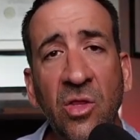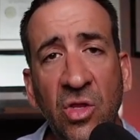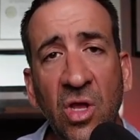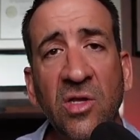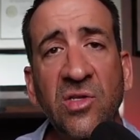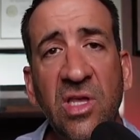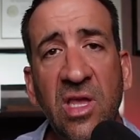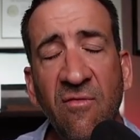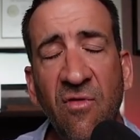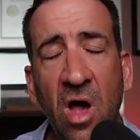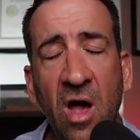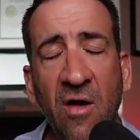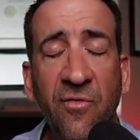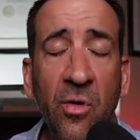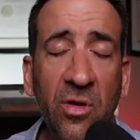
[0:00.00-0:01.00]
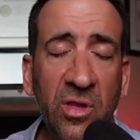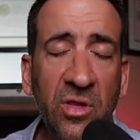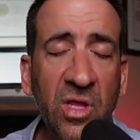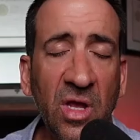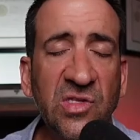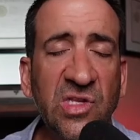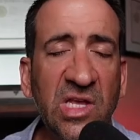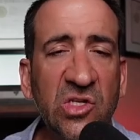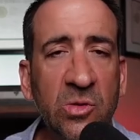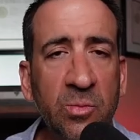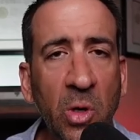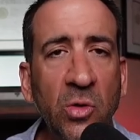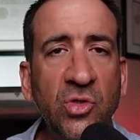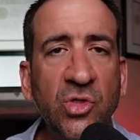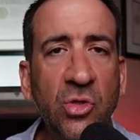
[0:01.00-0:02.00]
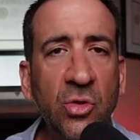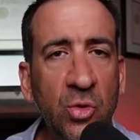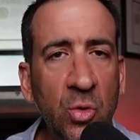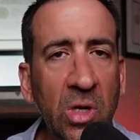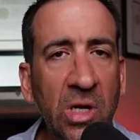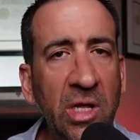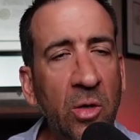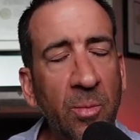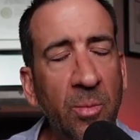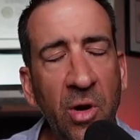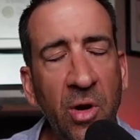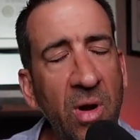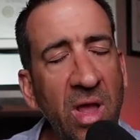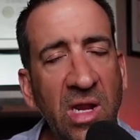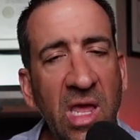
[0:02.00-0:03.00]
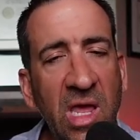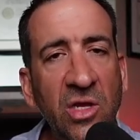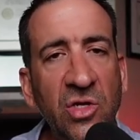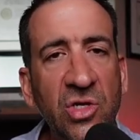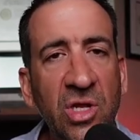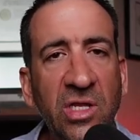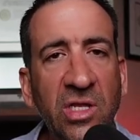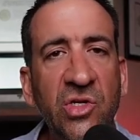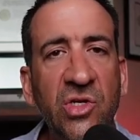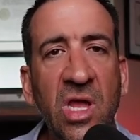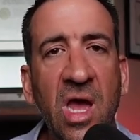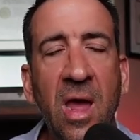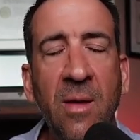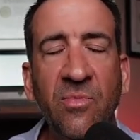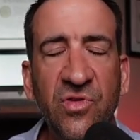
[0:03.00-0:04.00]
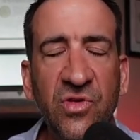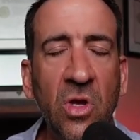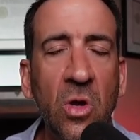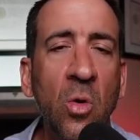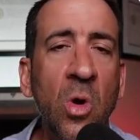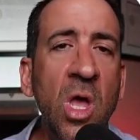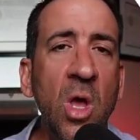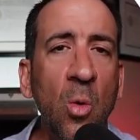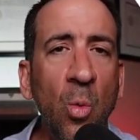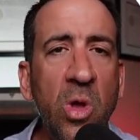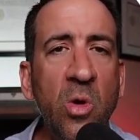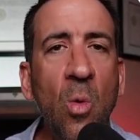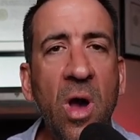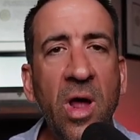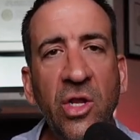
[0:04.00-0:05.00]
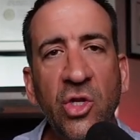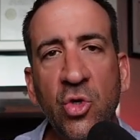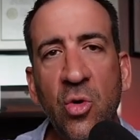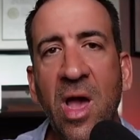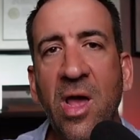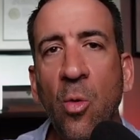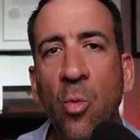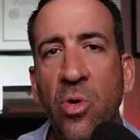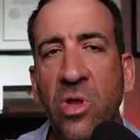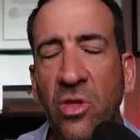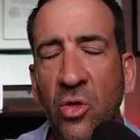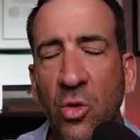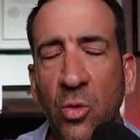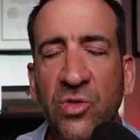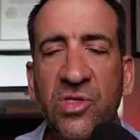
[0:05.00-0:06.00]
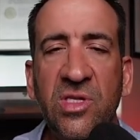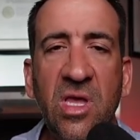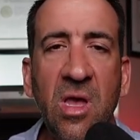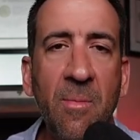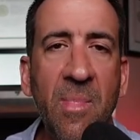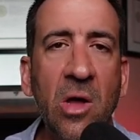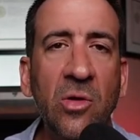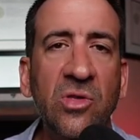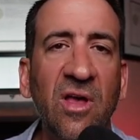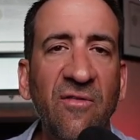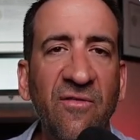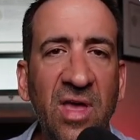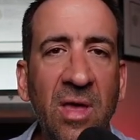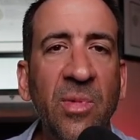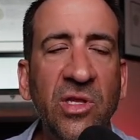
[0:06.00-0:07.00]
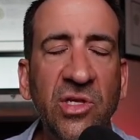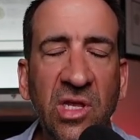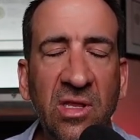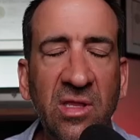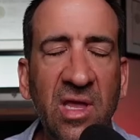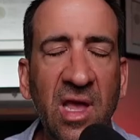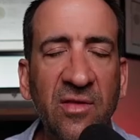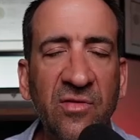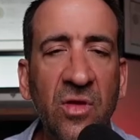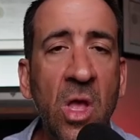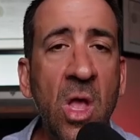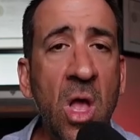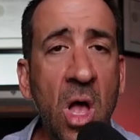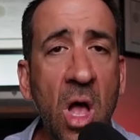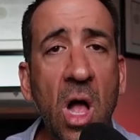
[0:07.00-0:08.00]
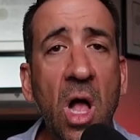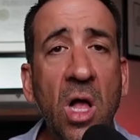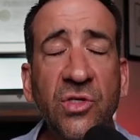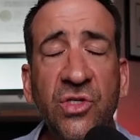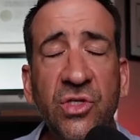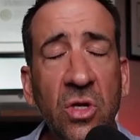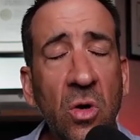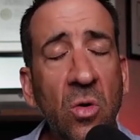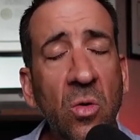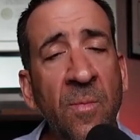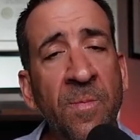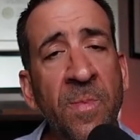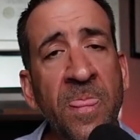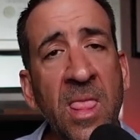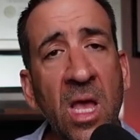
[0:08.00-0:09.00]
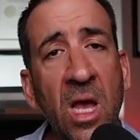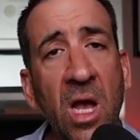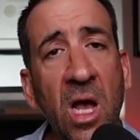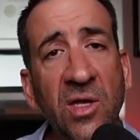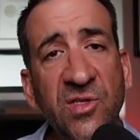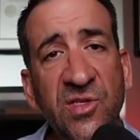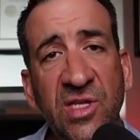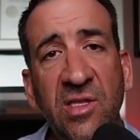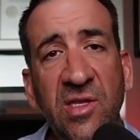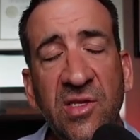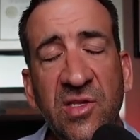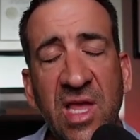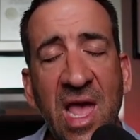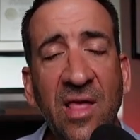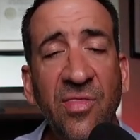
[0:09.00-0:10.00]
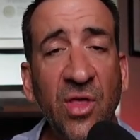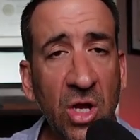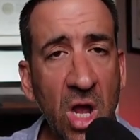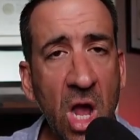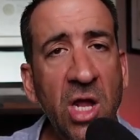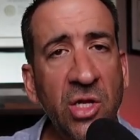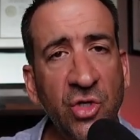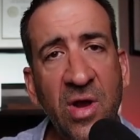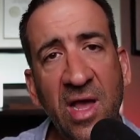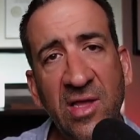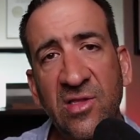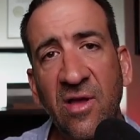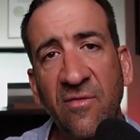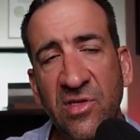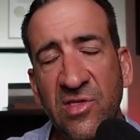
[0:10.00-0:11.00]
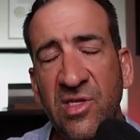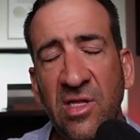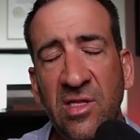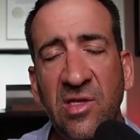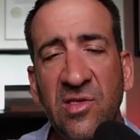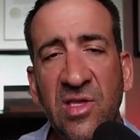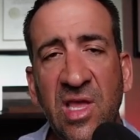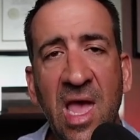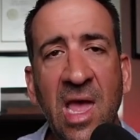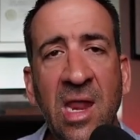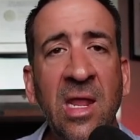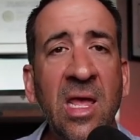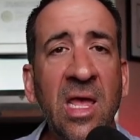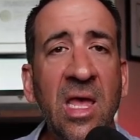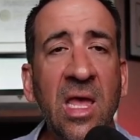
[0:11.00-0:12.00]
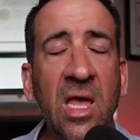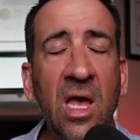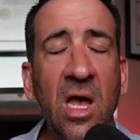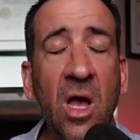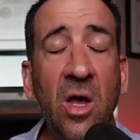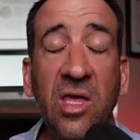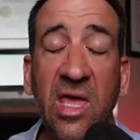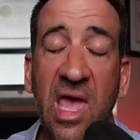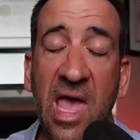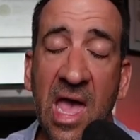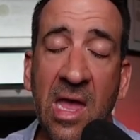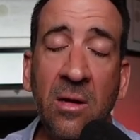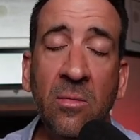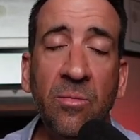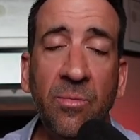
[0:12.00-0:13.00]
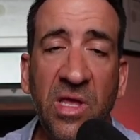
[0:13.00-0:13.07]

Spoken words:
does give off, or it does expose you to a little bit of radiation each time. So we want to try to reduce the amount of imaging tests. Also, a CT scan, the contrast of a CT scan can